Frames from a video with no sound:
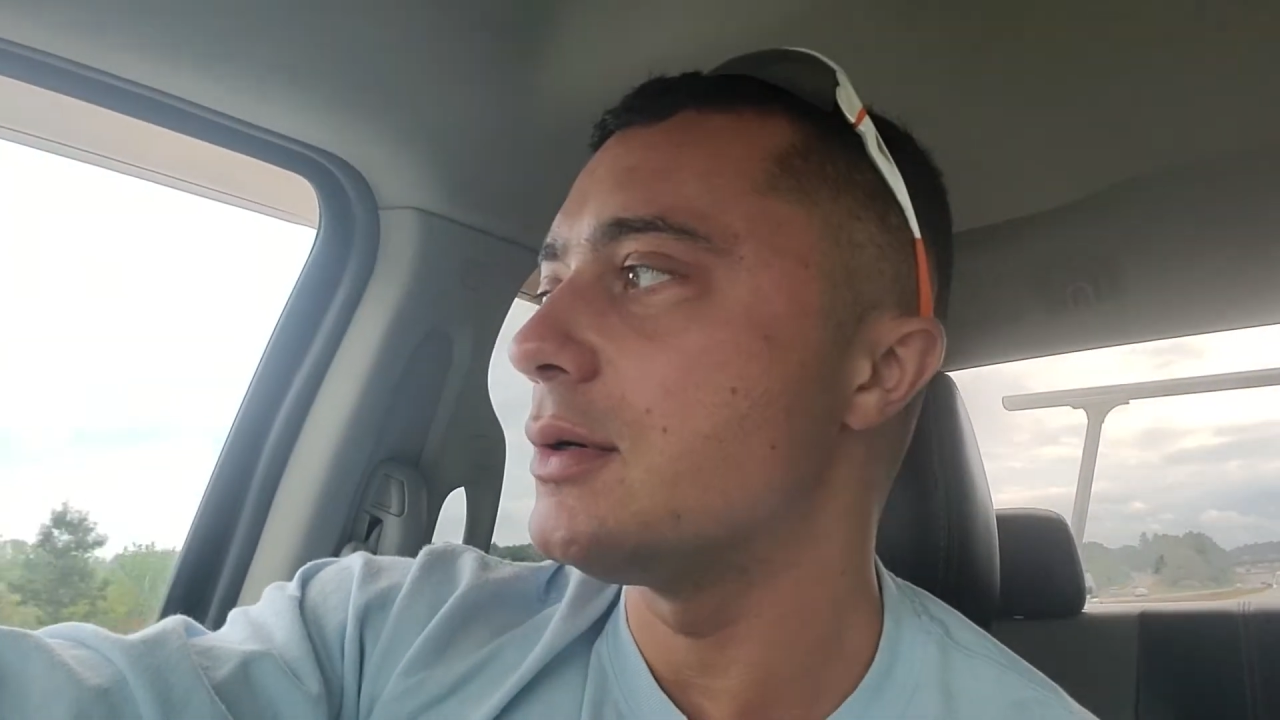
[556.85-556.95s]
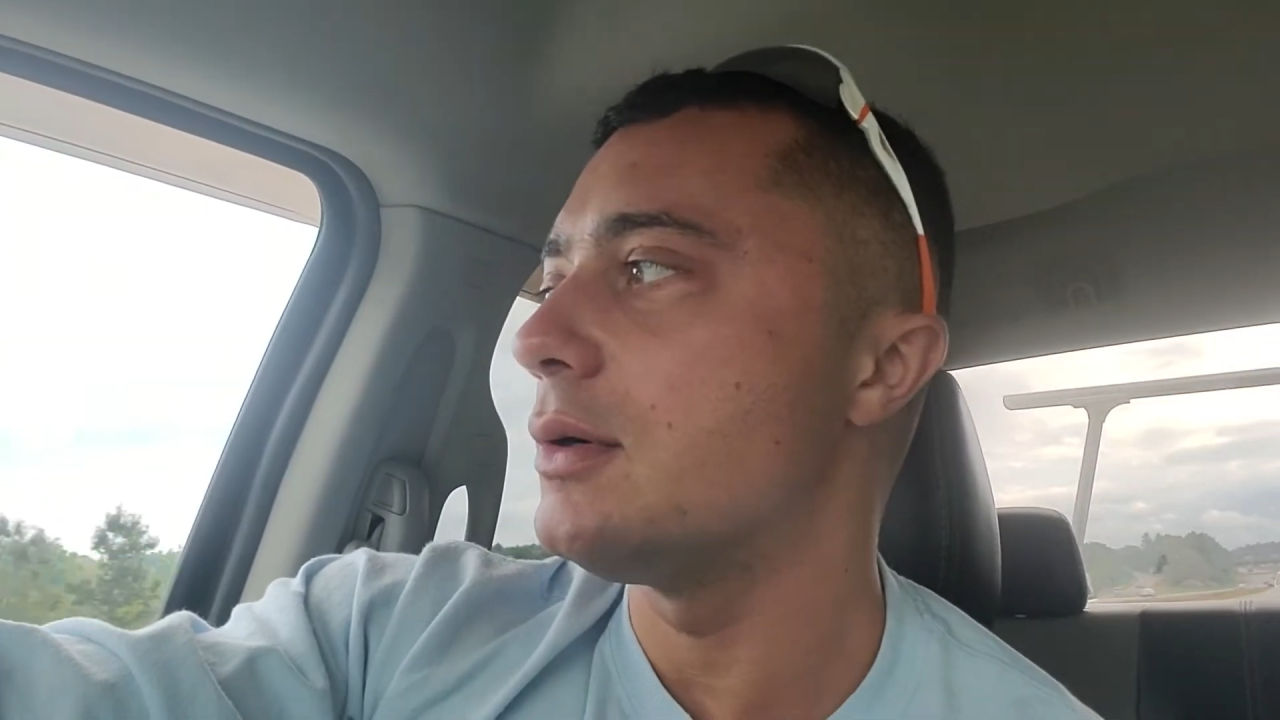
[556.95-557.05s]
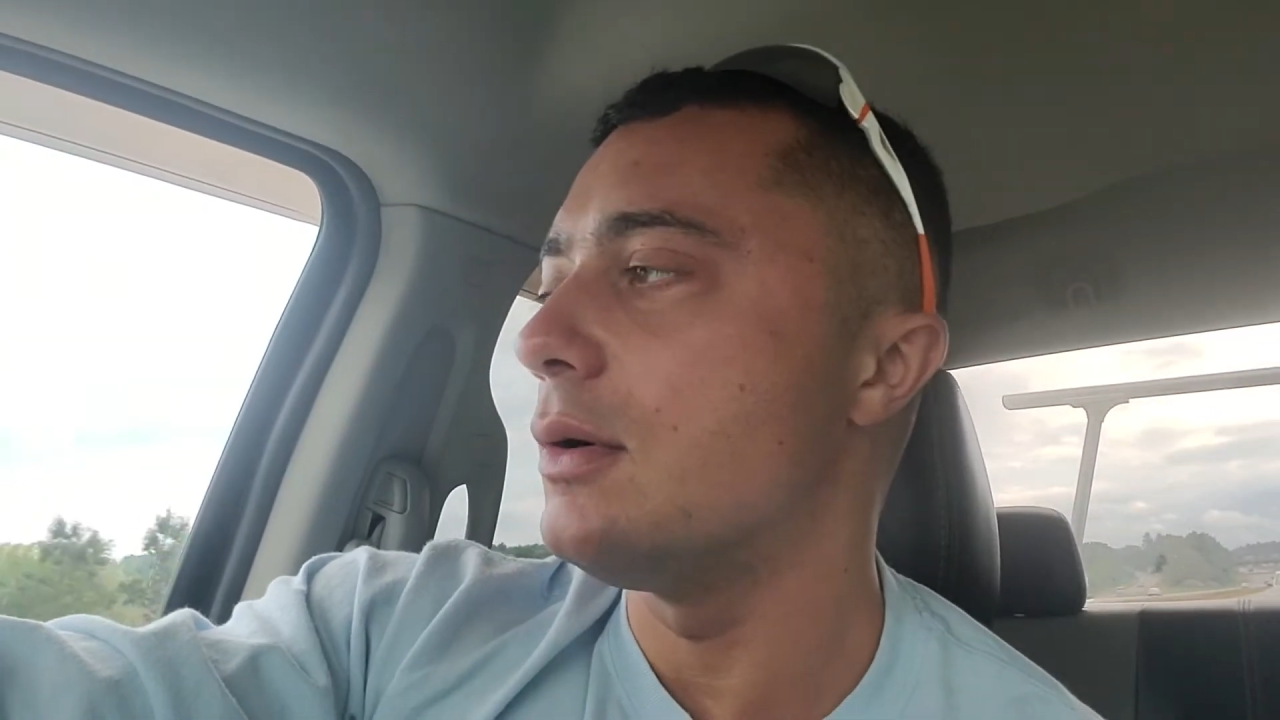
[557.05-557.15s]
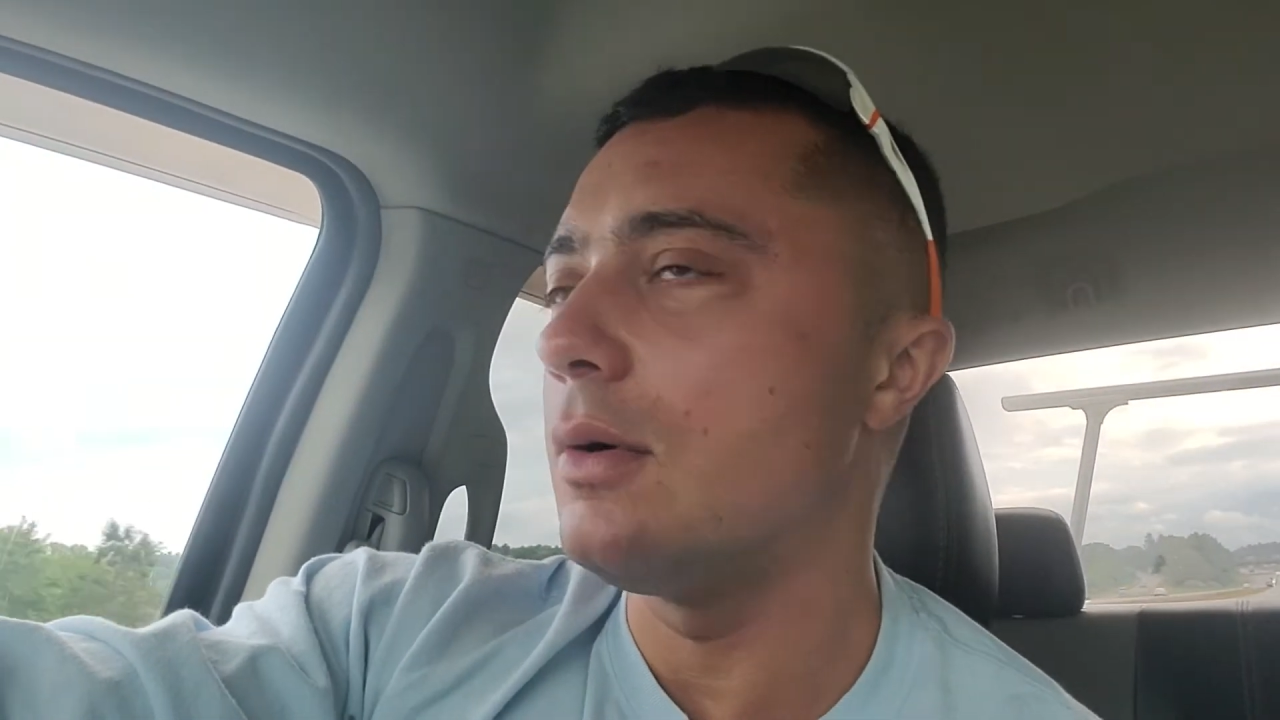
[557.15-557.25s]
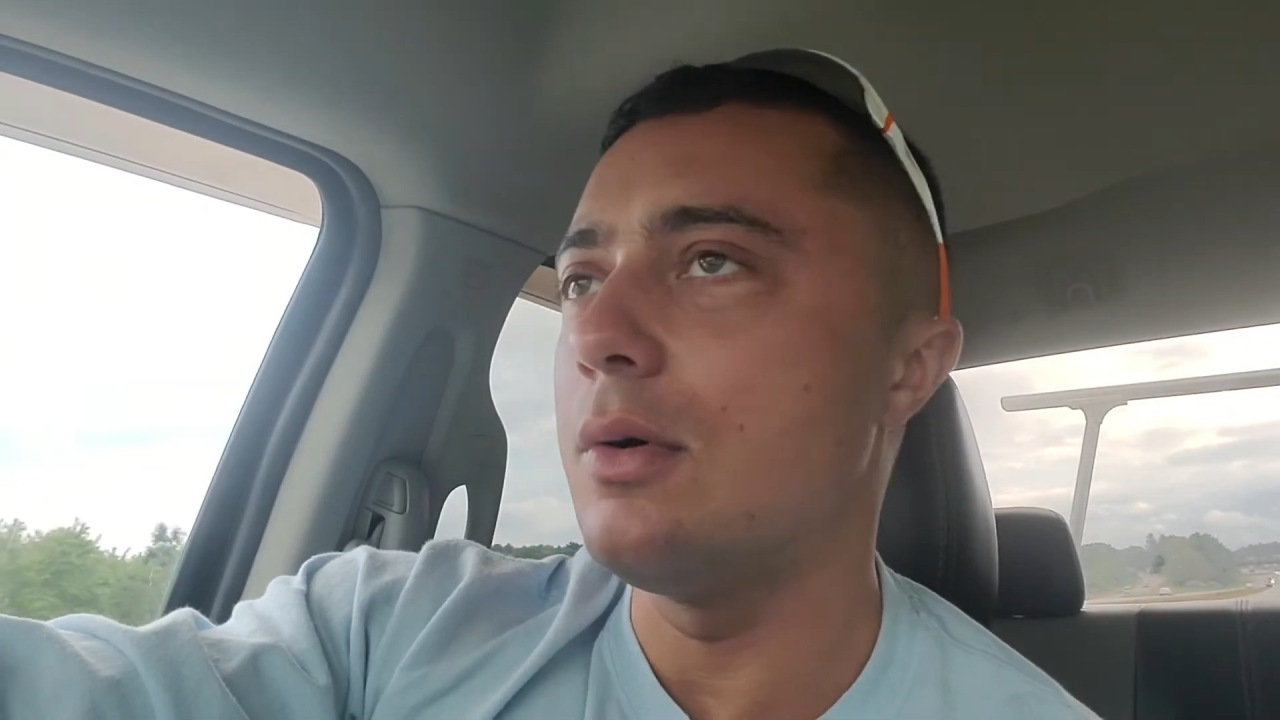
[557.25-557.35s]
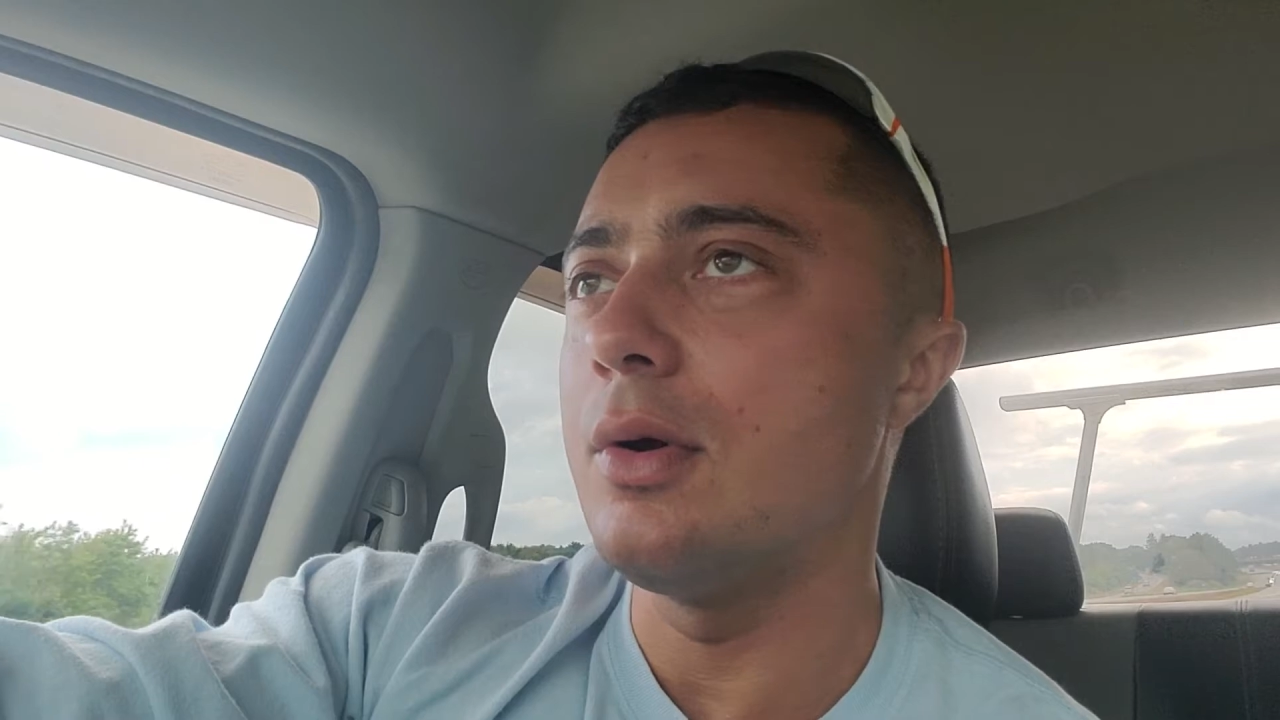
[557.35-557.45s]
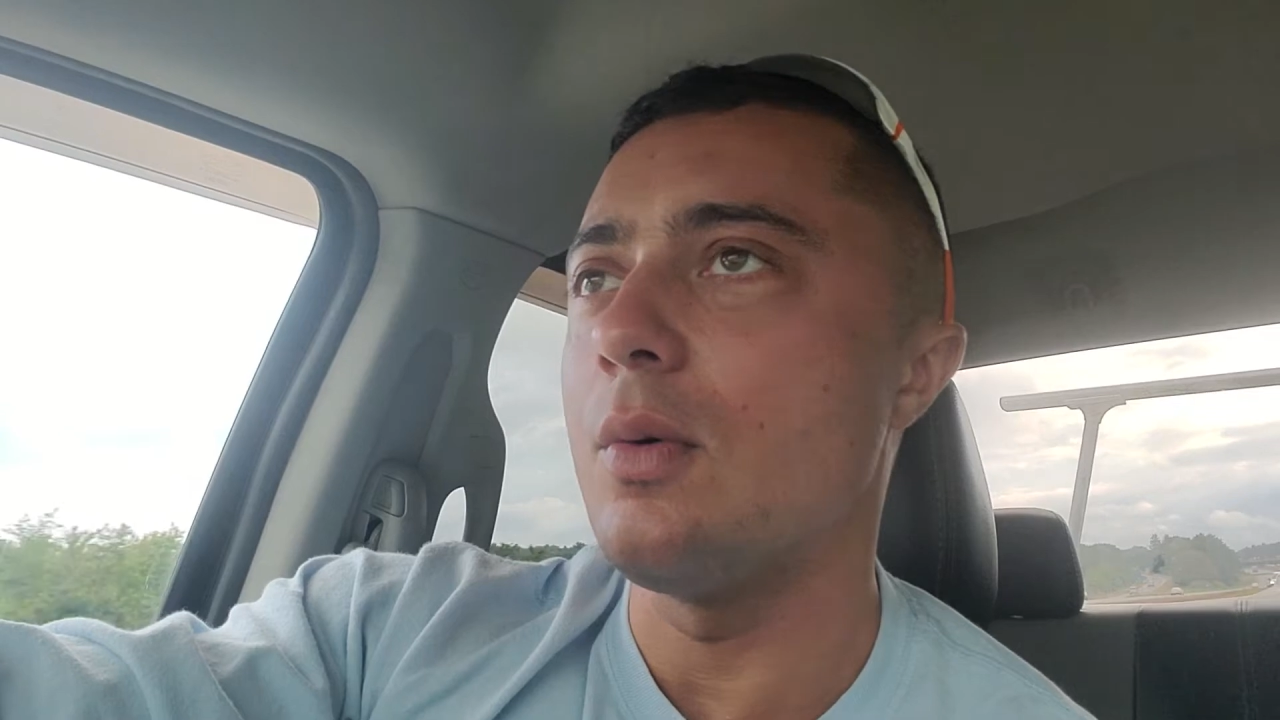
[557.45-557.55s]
you who